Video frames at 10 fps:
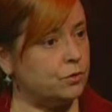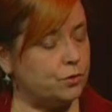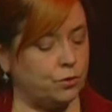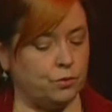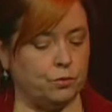
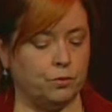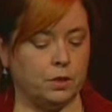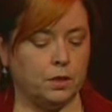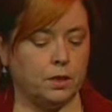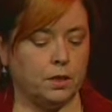to
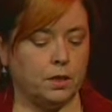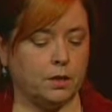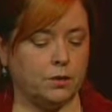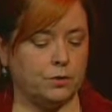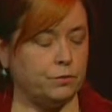
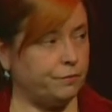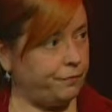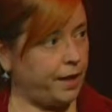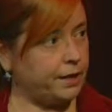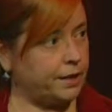
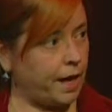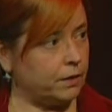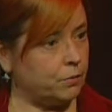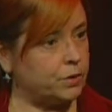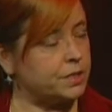fight that
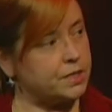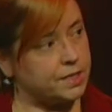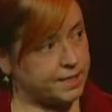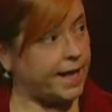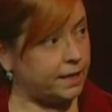was the
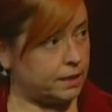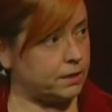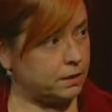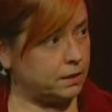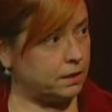
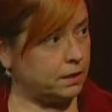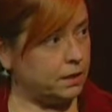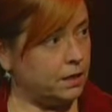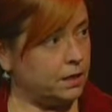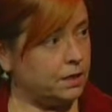Senate.
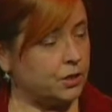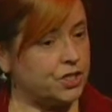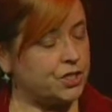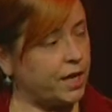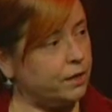The
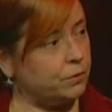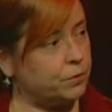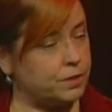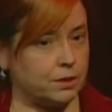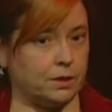Senate
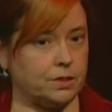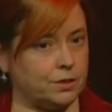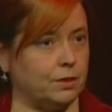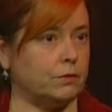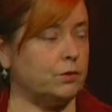was, it's
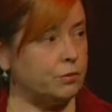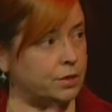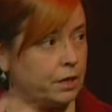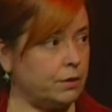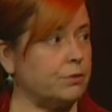2
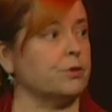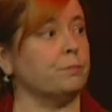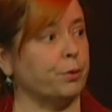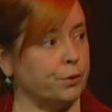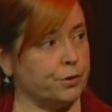senators
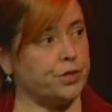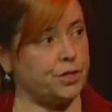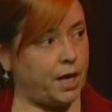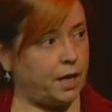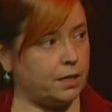per
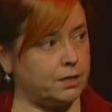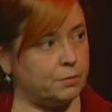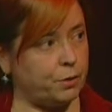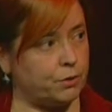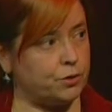state as
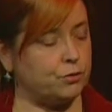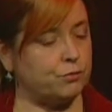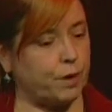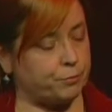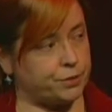opposed to
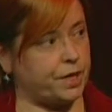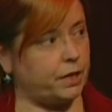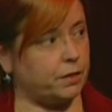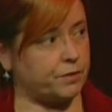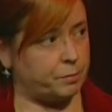
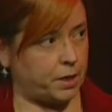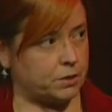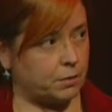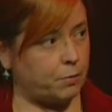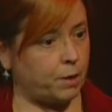representatives
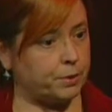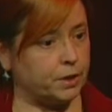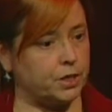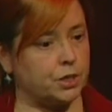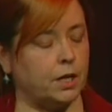based on
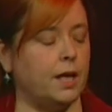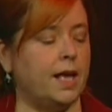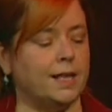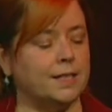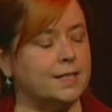population.
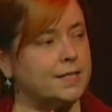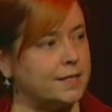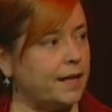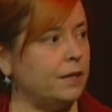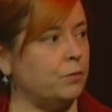The
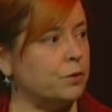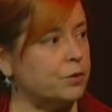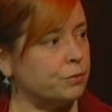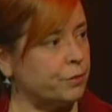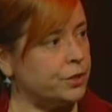Senate was
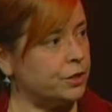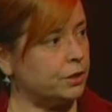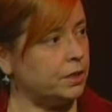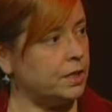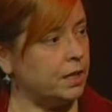
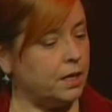originally